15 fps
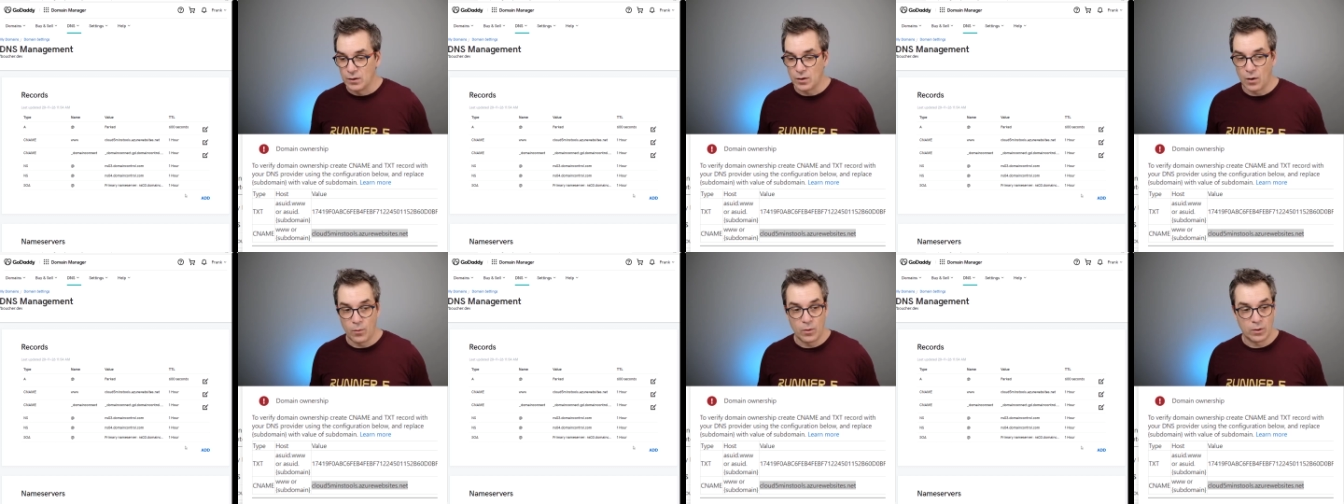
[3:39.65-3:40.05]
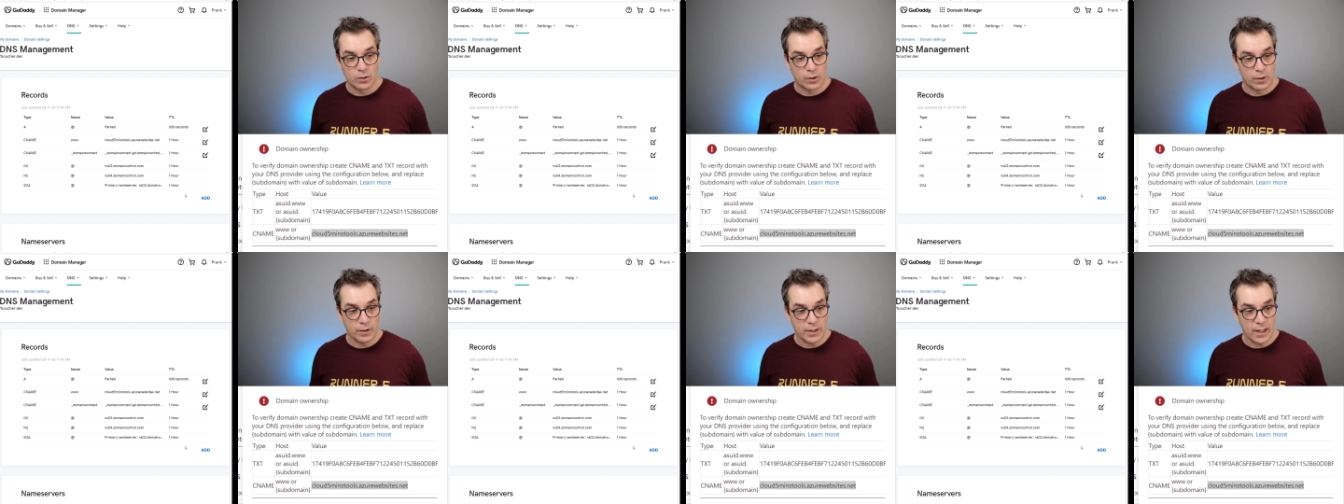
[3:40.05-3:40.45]
So I will
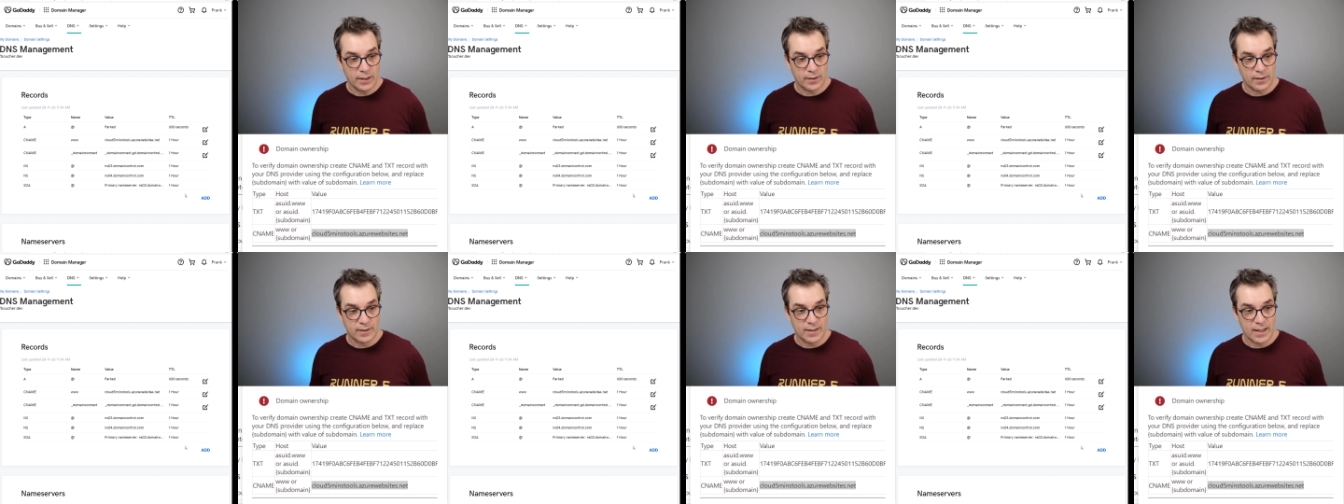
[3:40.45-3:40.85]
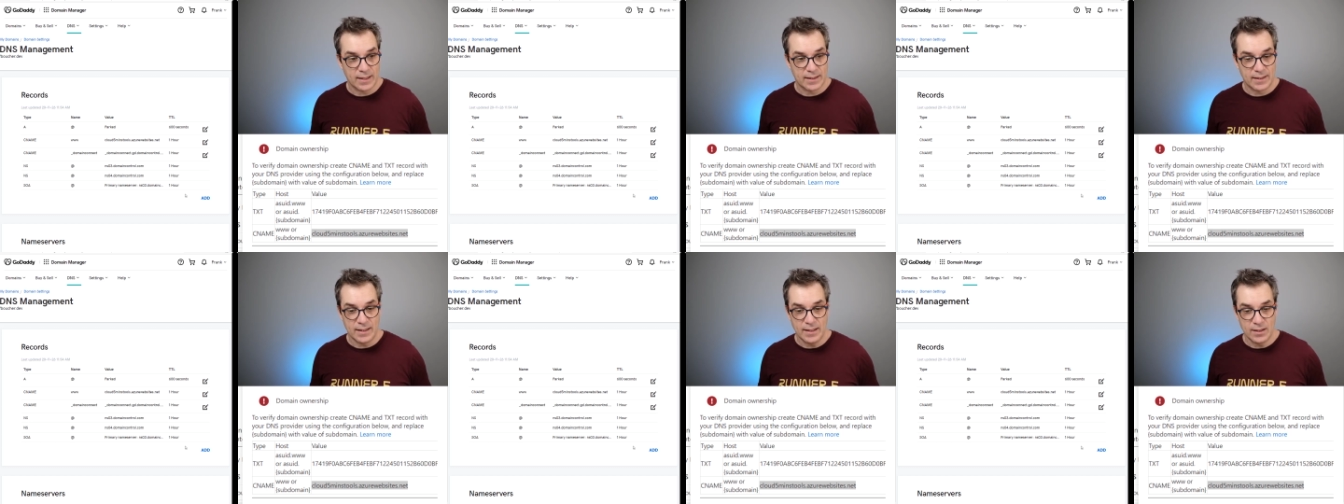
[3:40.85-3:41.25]
create the
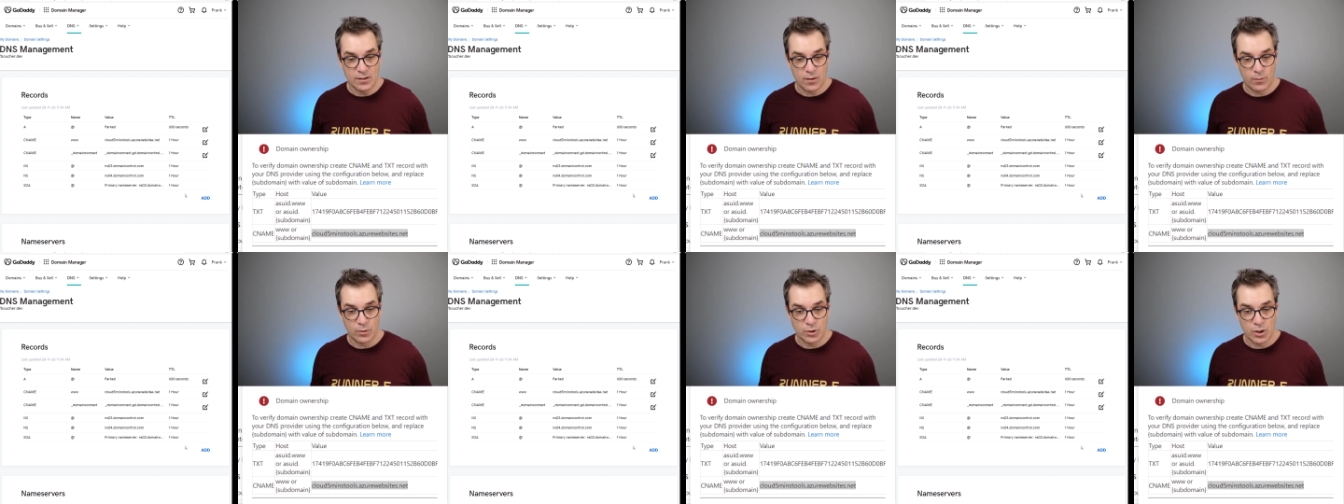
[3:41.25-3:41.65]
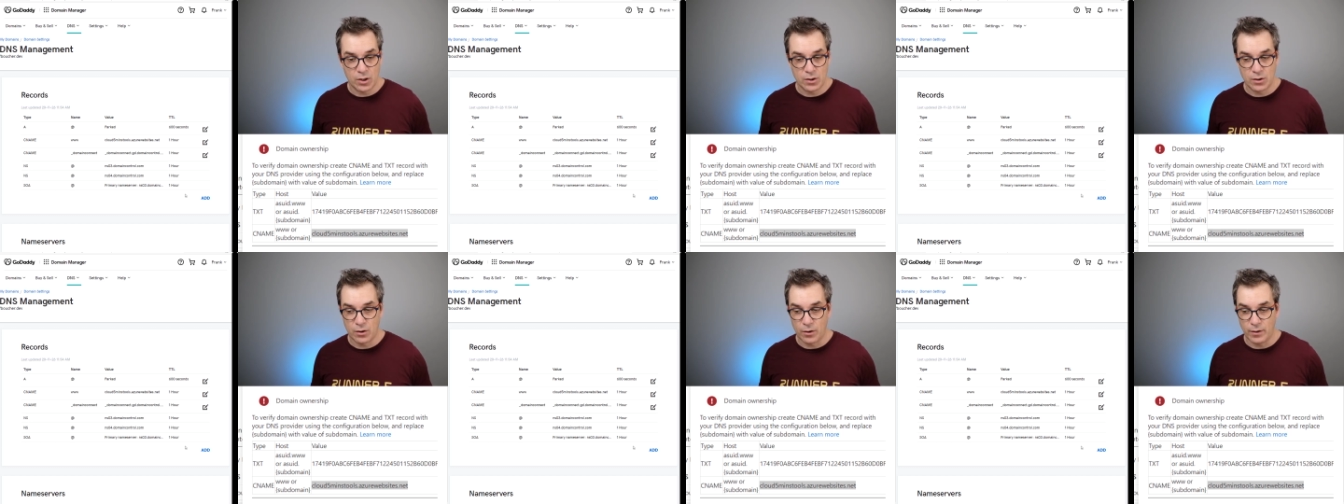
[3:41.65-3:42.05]
TXT. So I will
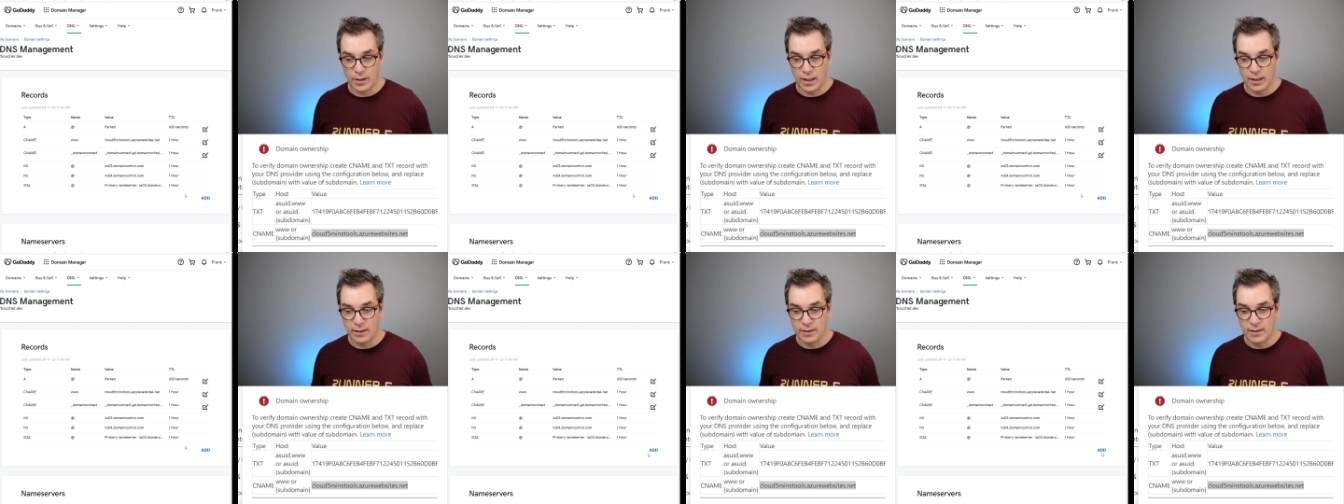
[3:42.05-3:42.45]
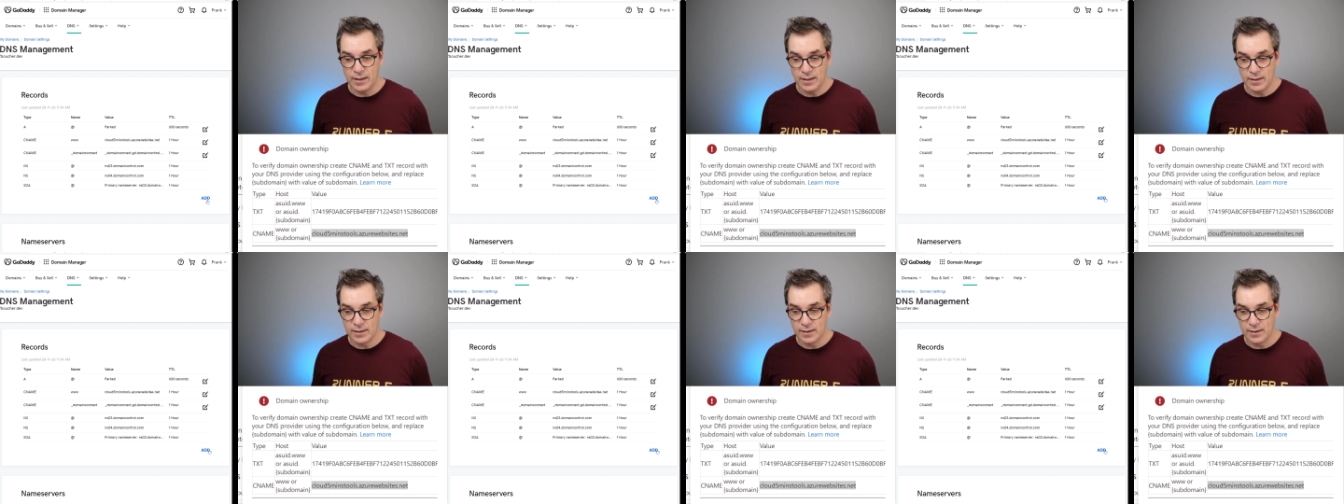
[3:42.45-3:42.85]
just create
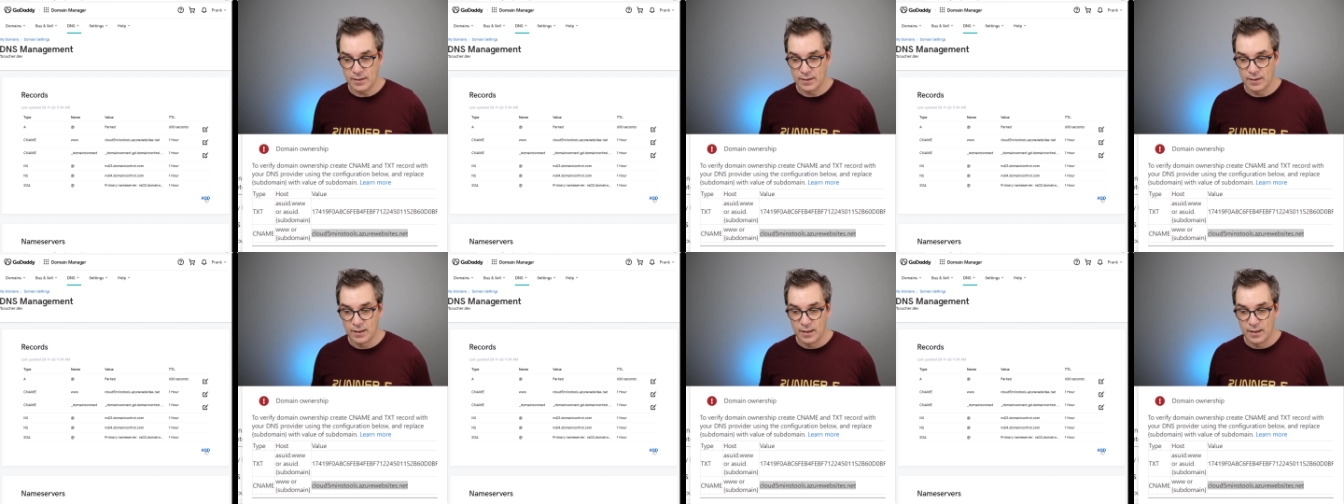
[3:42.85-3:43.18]
this.